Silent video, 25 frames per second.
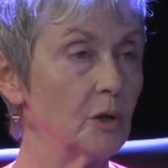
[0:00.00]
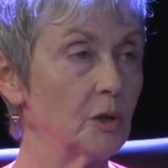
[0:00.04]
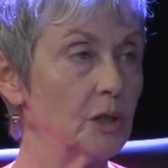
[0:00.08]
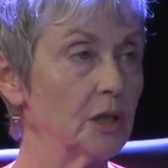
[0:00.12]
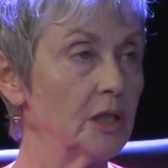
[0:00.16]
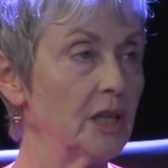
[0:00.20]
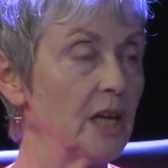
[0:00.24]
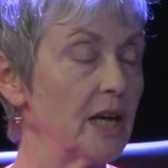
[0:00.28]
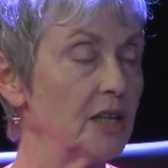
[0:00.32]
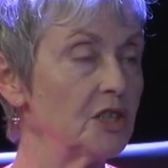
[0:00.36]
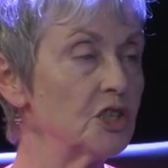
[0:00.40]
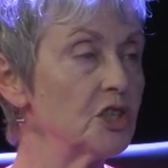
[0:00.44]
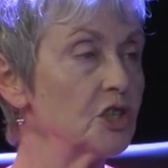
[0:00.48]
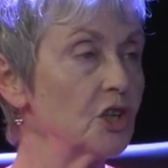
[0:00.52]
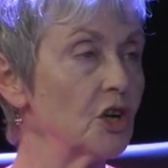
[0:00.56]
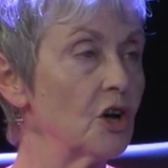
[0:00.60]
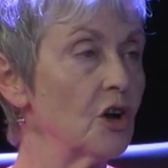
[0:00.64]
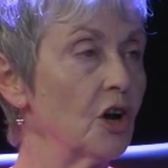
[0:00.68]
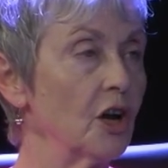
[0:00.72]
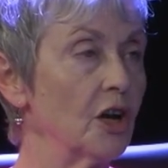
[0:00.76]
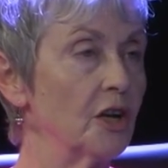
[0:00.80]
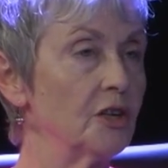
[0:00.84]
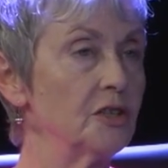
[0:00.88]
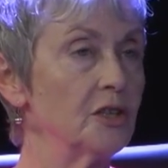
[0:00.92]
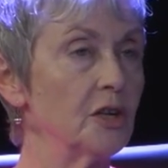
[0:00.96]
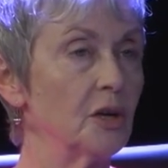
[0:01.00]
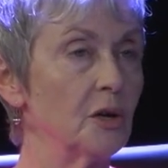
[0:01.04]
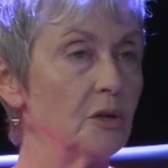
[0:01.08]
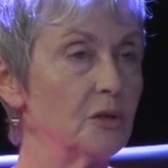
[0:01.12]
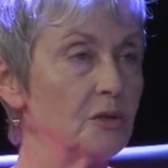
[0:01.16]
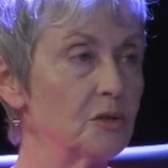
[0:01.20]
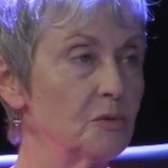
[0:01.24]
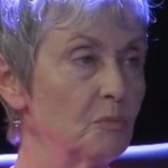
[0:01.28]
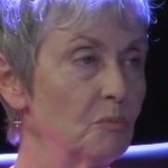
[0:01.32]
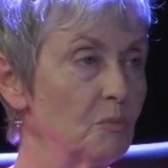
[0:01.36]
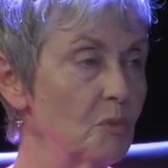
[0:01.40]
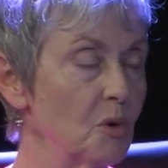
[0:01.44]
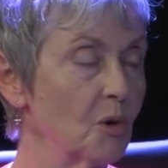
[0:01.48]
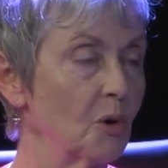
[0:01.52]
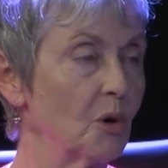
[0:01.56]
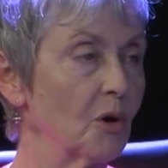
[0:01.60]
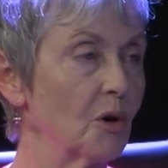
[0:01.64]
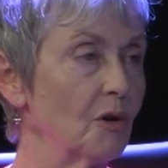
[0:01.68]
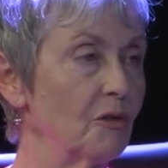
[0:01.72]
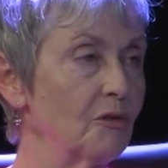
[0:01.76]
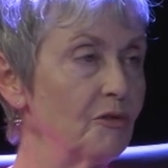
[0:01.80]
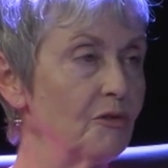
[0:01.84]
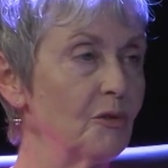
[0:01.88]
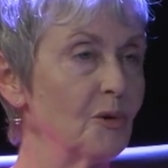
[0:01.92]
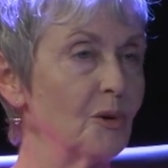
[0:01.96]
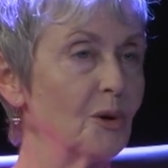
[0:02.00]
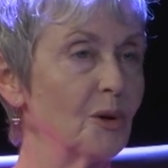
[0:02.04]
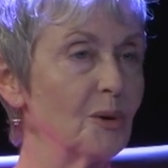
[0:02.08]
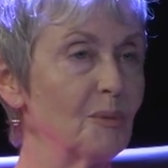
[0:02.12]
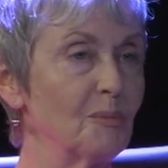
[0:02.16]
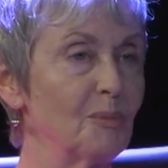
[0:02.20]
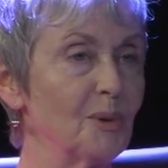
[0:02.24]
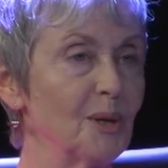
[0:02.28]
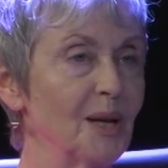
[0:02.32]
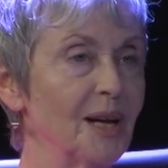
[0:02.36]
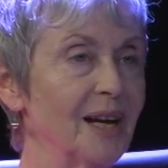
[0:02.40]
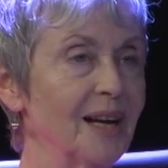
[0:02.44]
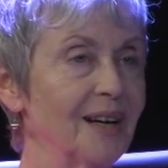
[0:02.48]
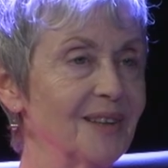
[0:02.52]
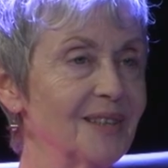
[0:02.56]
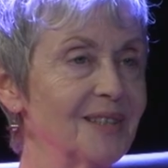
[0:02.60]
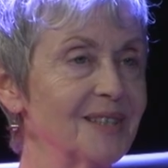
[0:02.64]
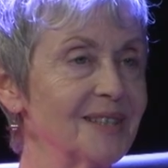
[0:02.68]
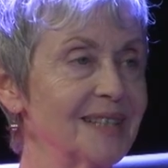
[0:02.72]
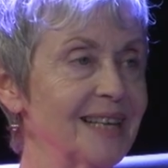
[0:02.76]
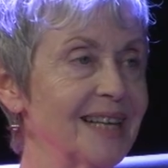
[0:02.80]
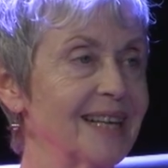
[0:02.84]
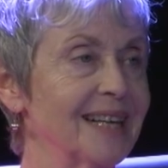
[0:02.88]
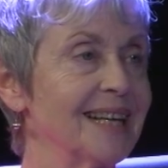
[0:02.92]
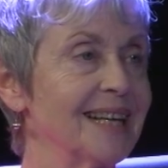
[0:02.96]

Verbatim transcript: less condos, more affordable housing.